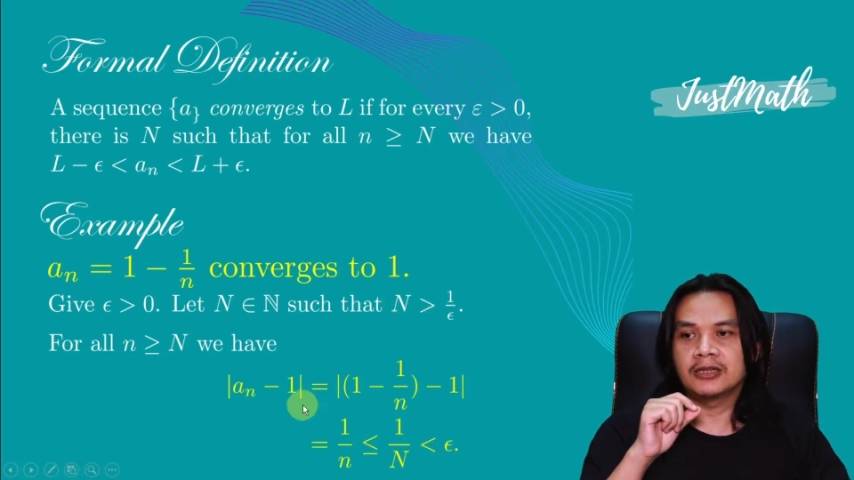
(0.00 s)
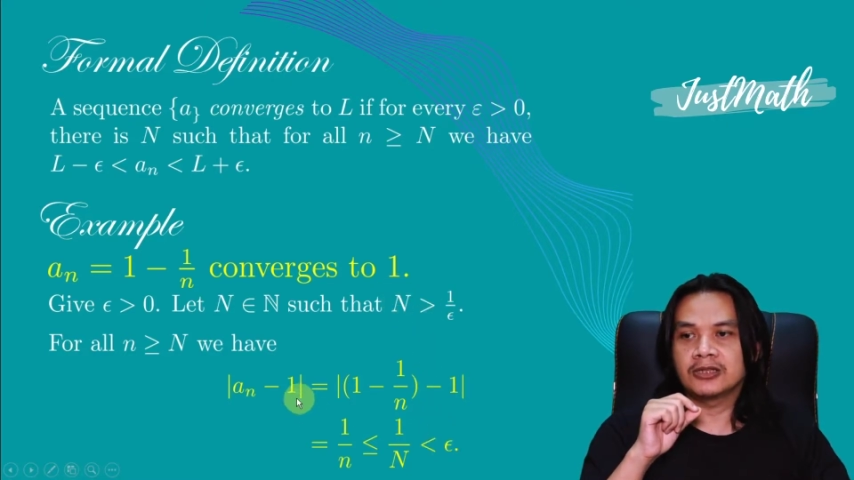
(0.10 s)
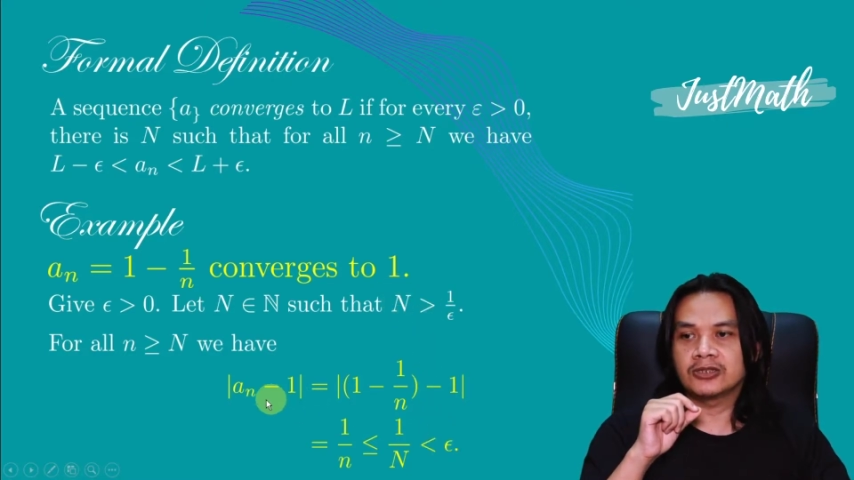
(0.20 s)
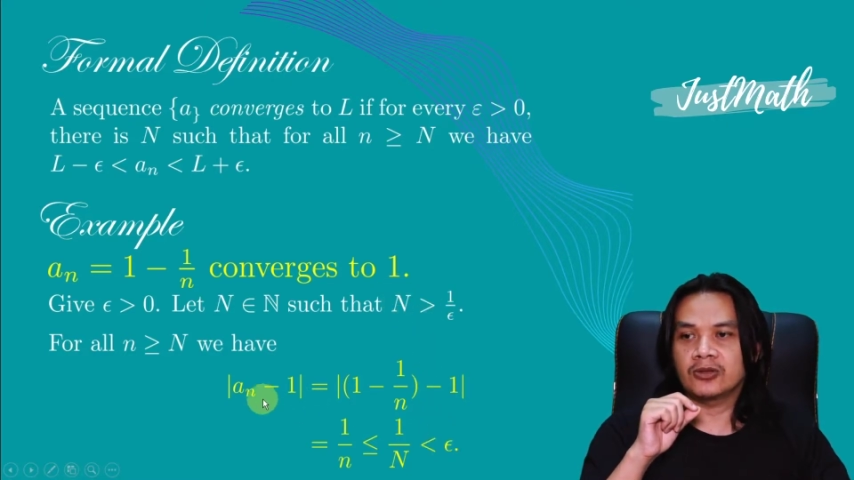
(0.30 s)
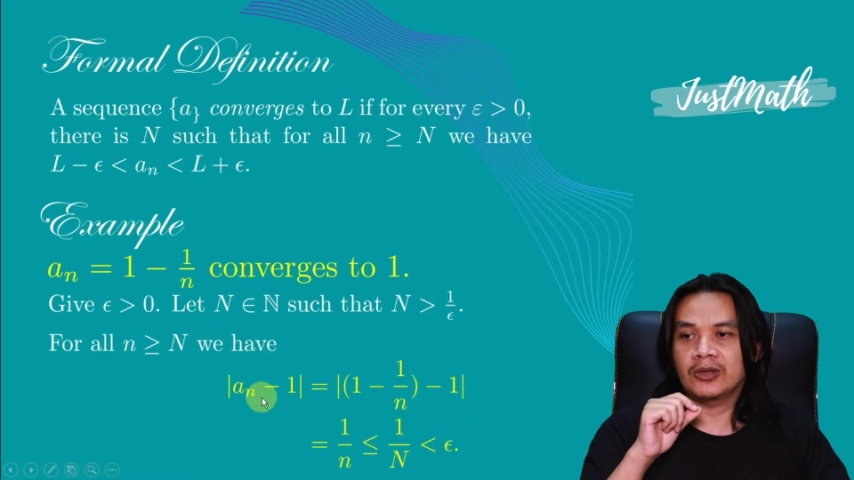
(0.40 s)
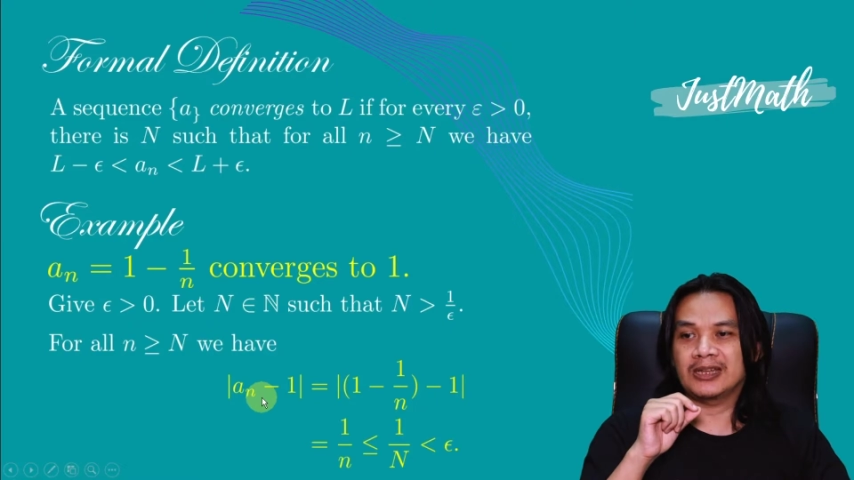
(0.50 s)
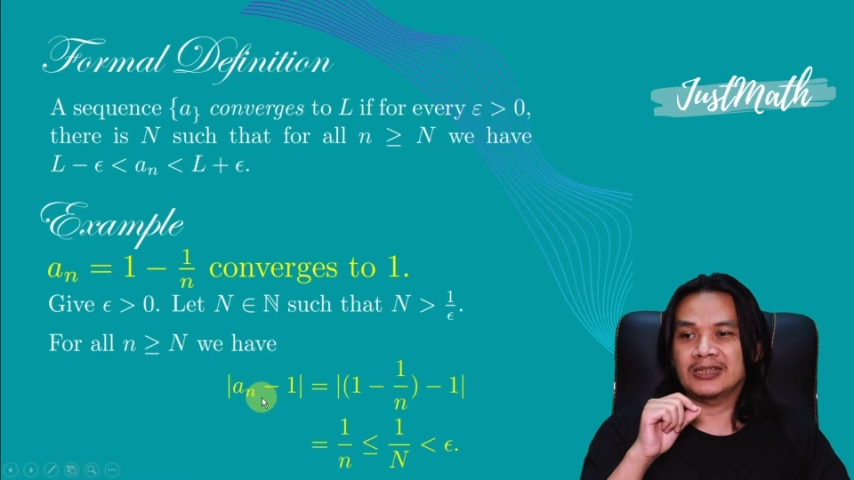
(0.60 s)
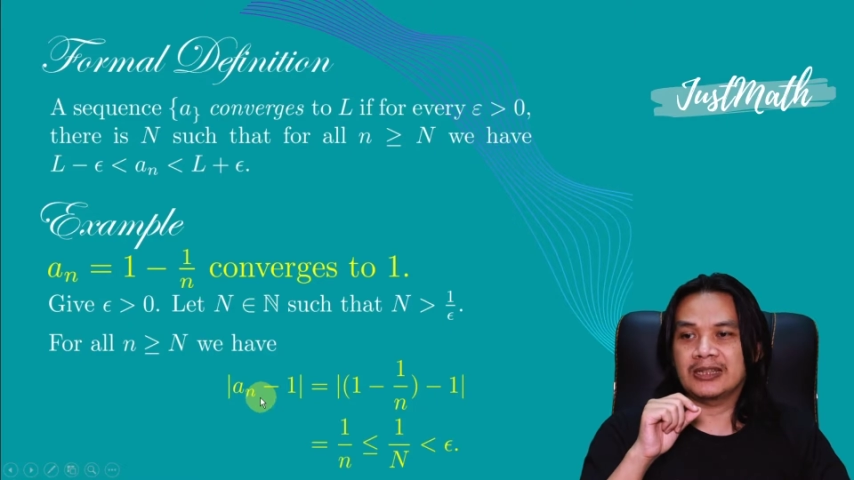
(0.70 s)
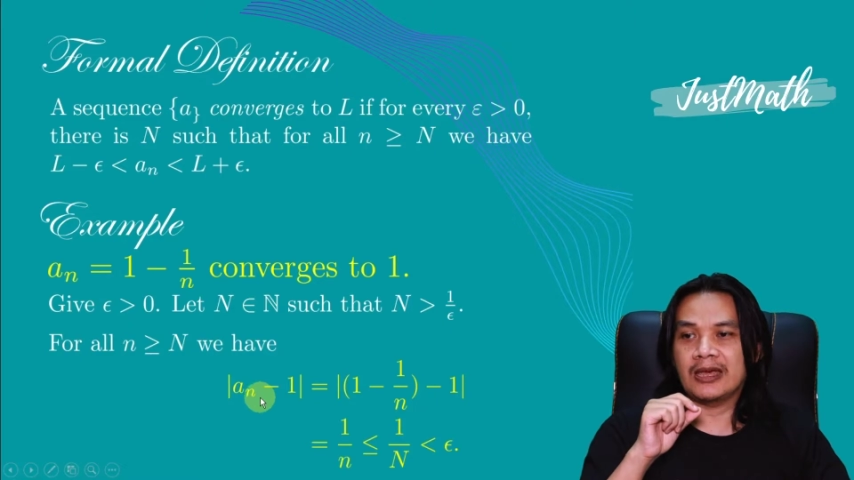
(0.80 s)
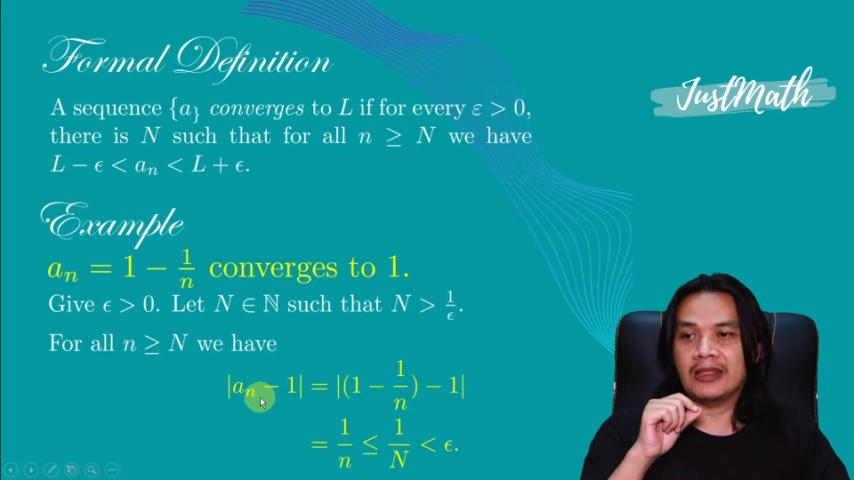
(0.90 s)
So
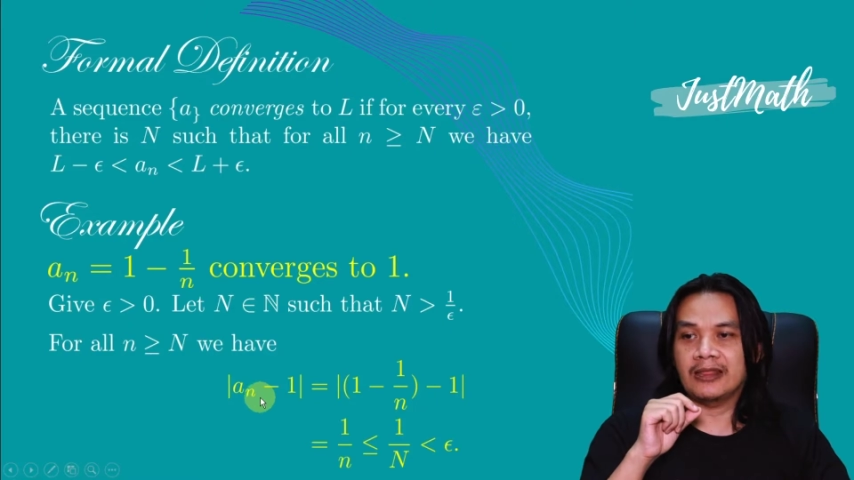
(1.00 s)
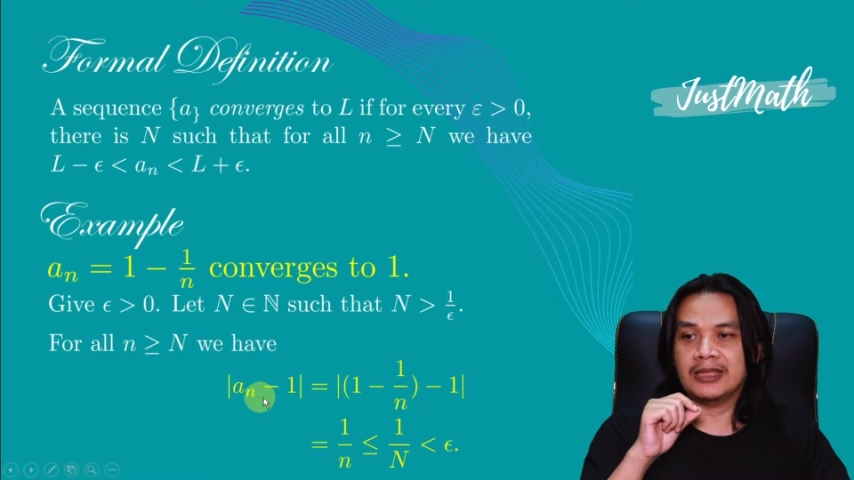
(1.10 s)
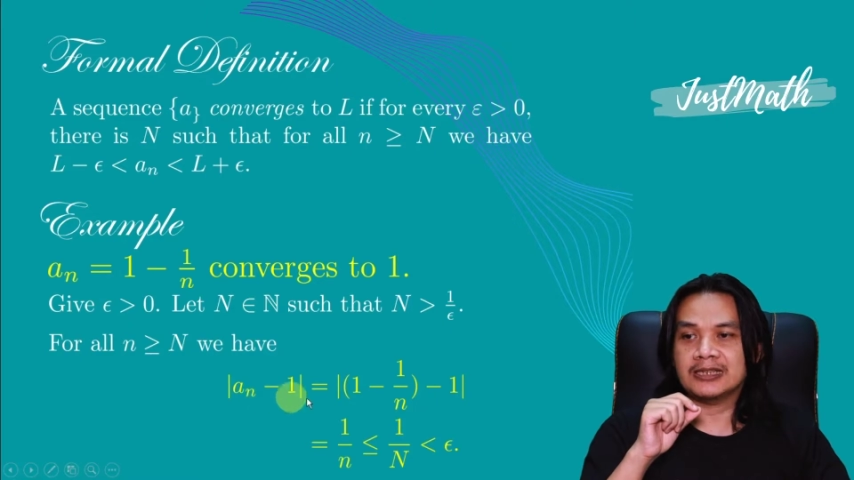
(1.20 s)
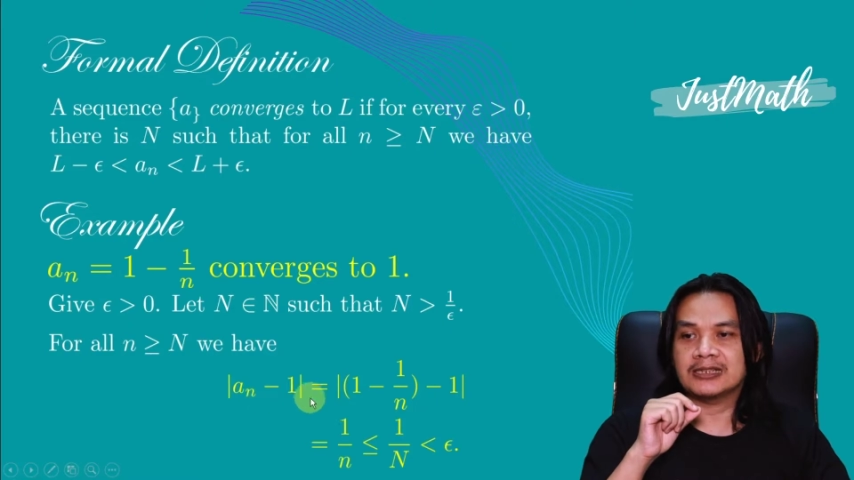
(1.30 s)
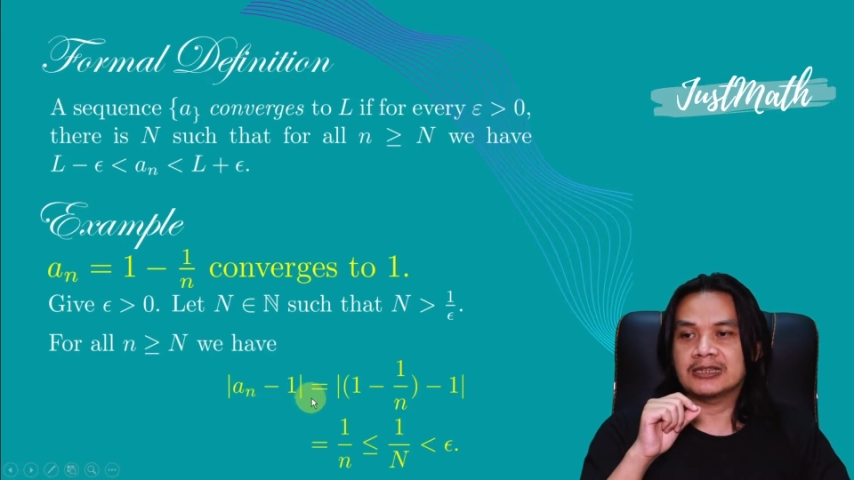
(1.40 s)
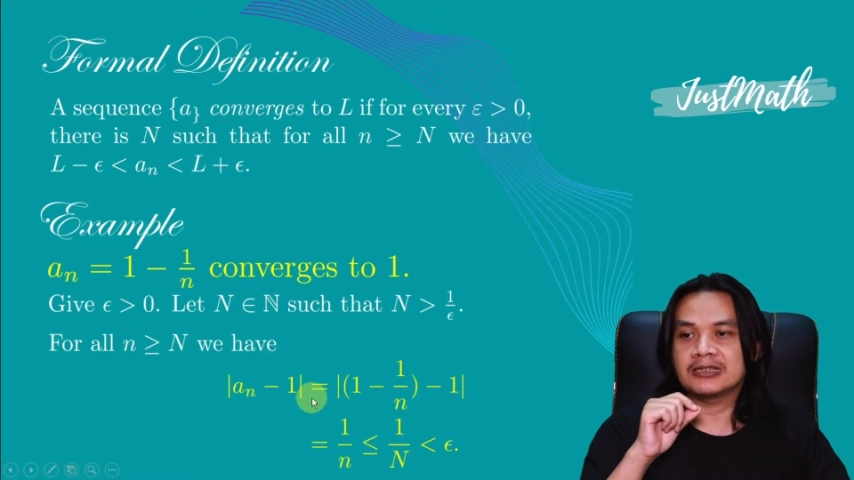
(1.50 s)
this